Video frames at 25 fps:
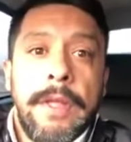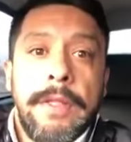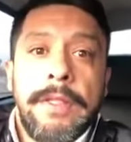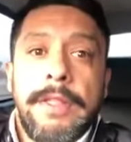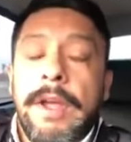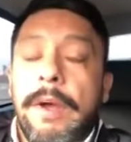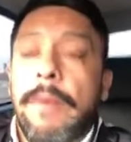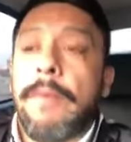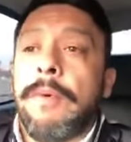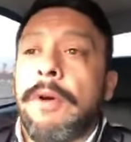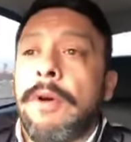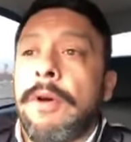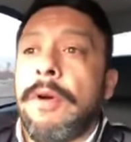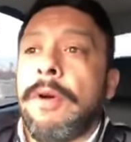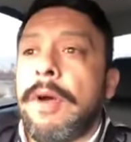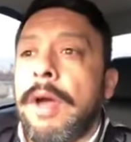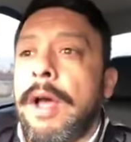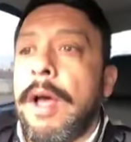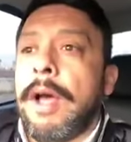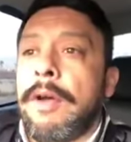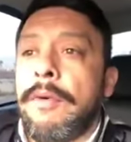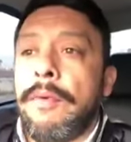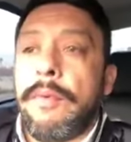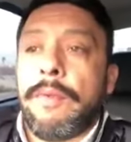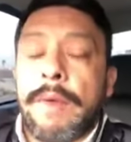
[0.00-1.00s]
There were
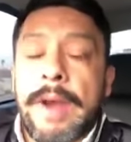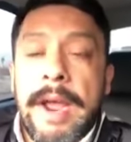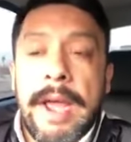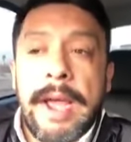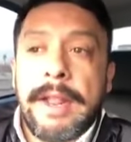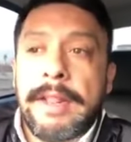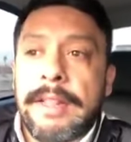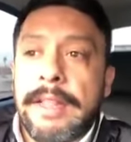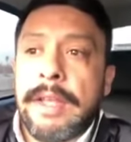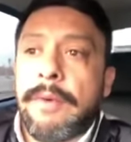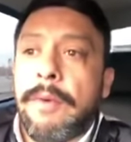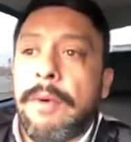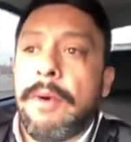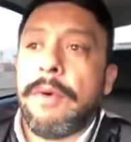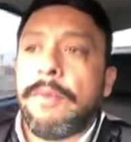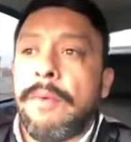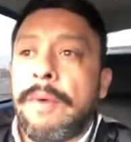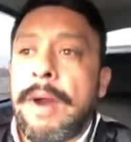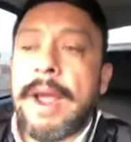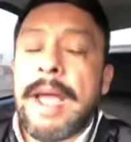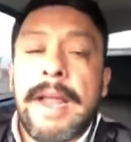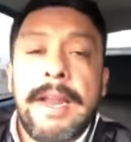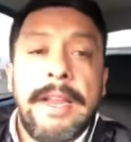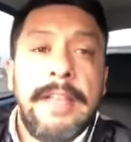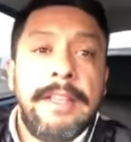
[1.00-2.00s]

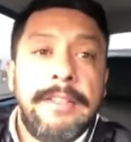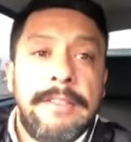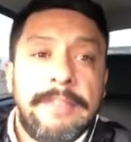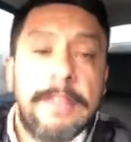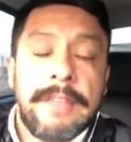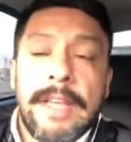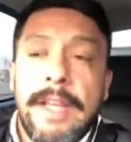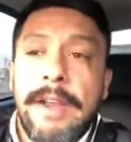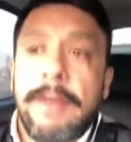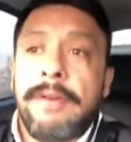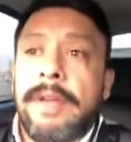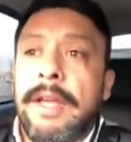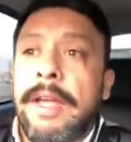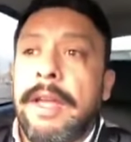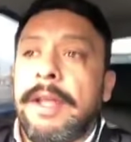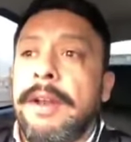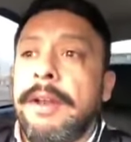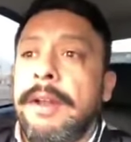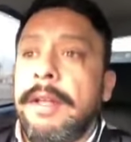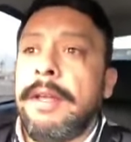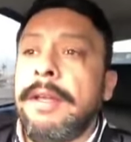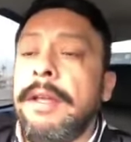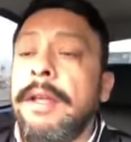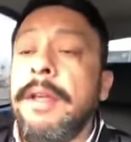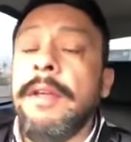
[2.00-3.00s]
rallies
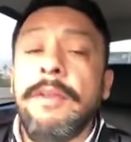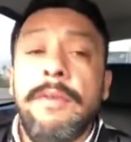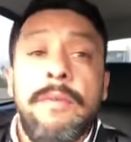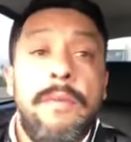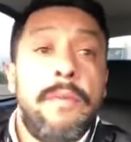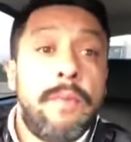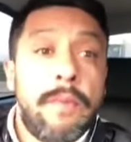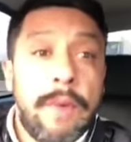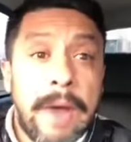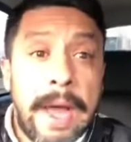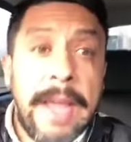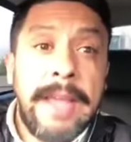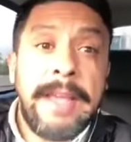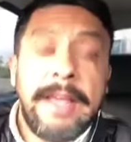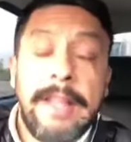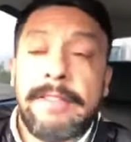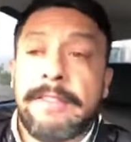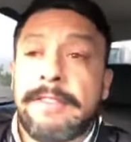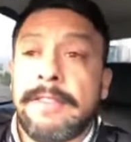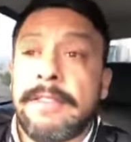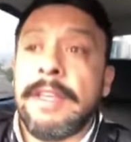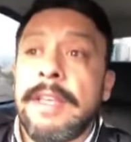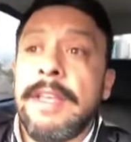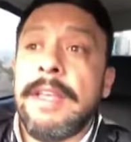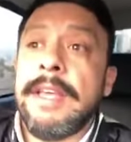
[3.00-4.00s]
and
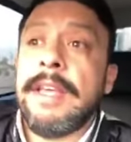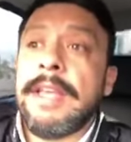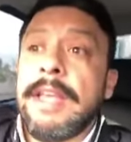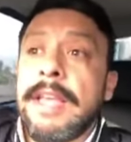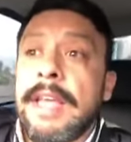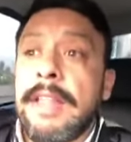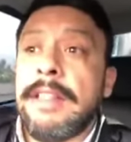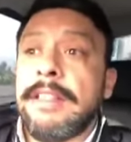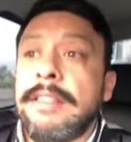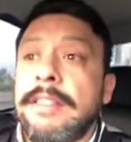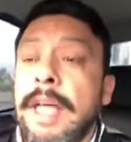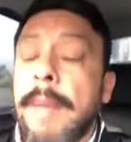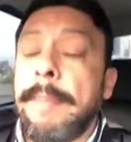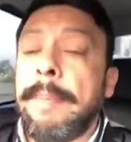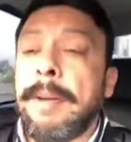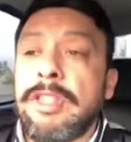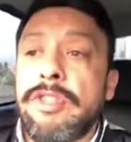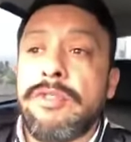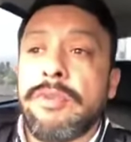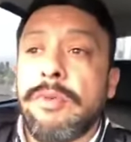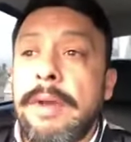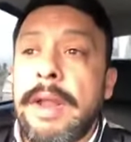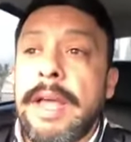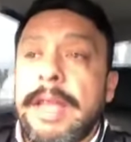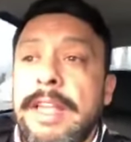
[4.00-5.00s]
riots in
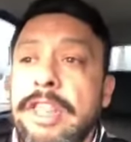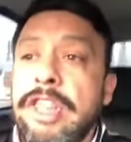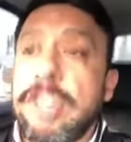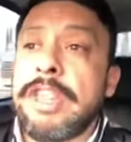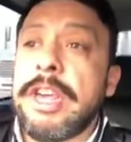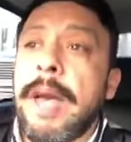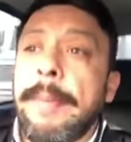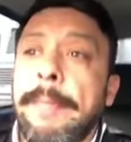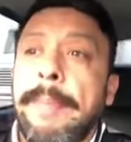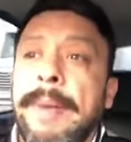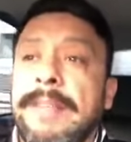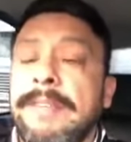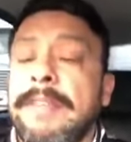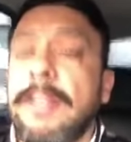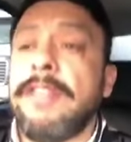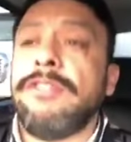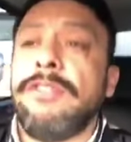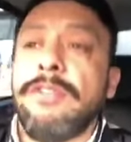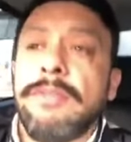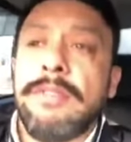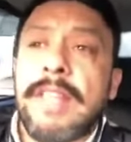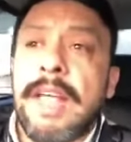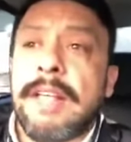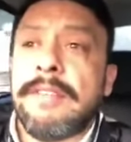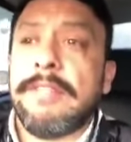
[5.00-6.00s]
Tapachula and Chiapas in
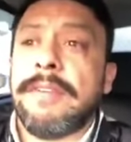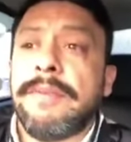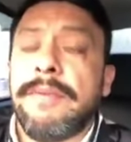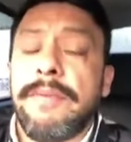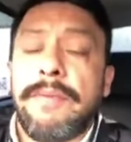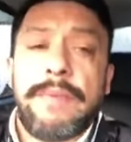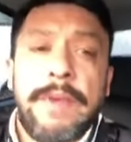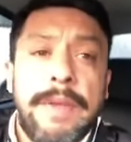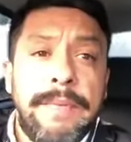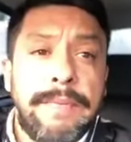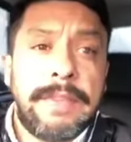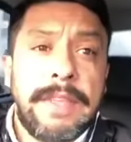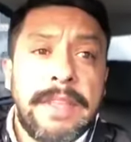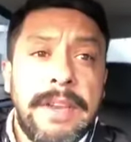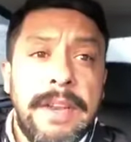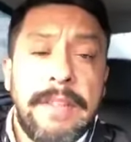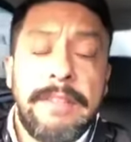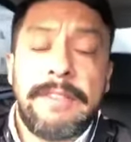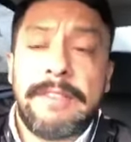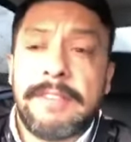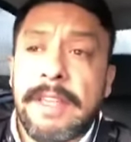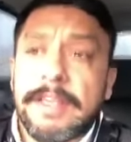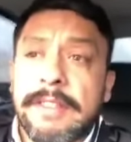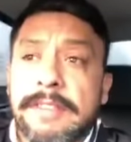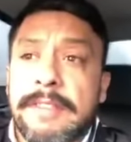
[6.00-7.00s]
2015 and
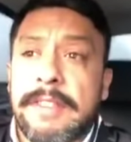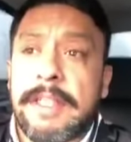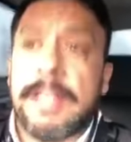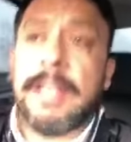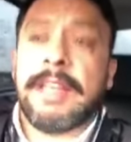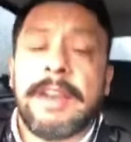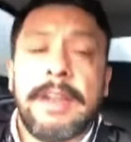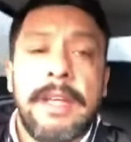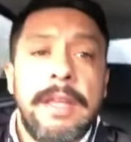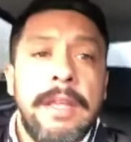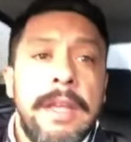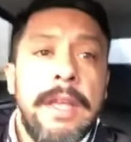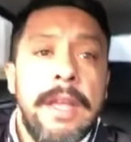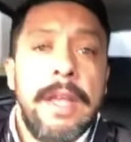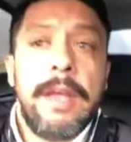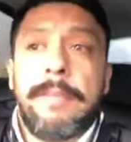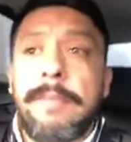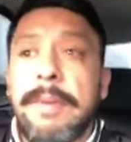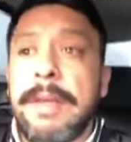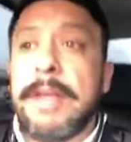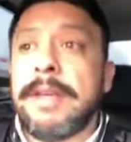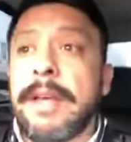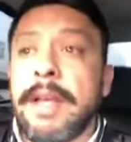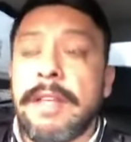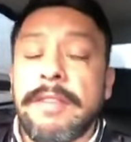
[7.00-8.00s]
16
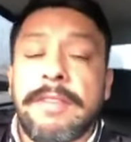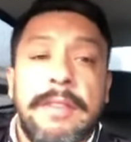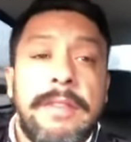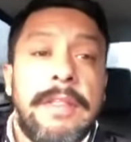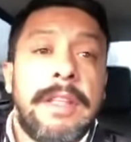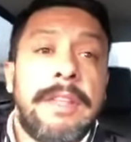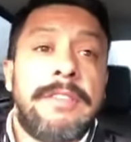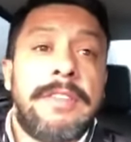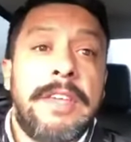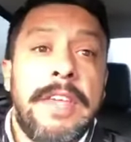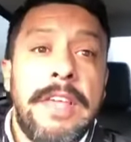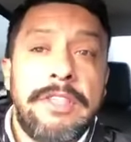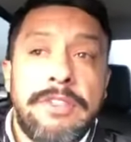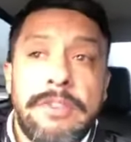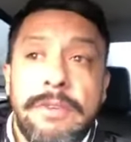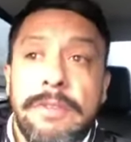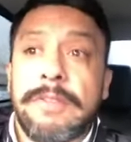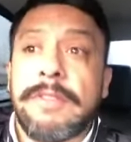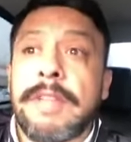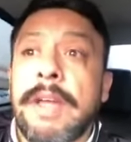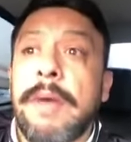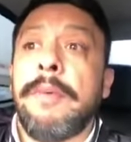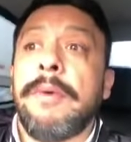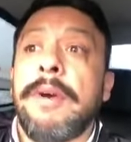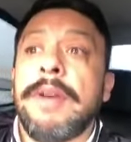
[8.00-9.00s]
because of the teachers.
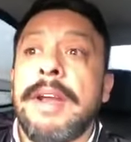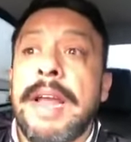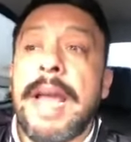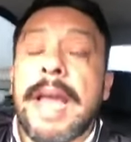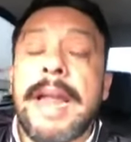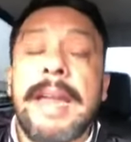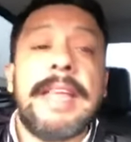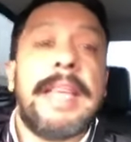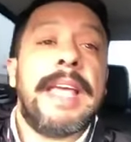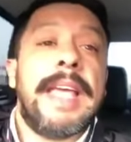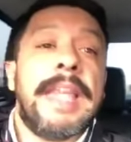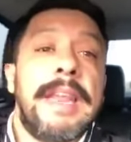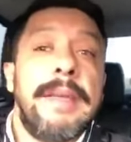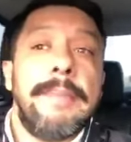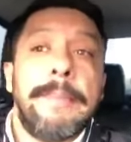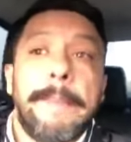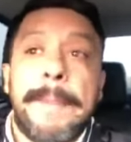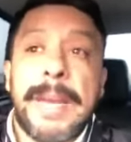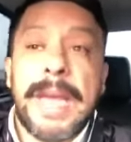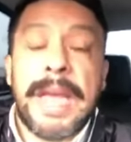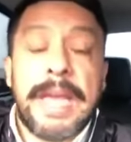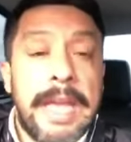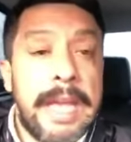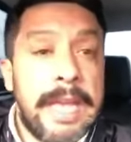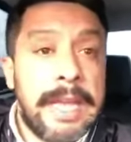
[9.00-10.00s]
They were not getting
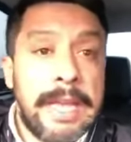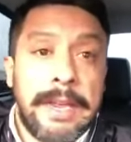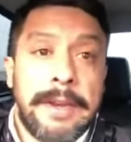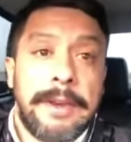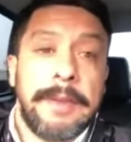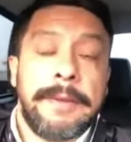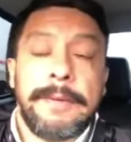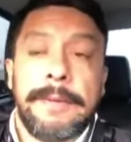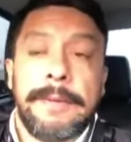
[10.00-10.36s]
paid.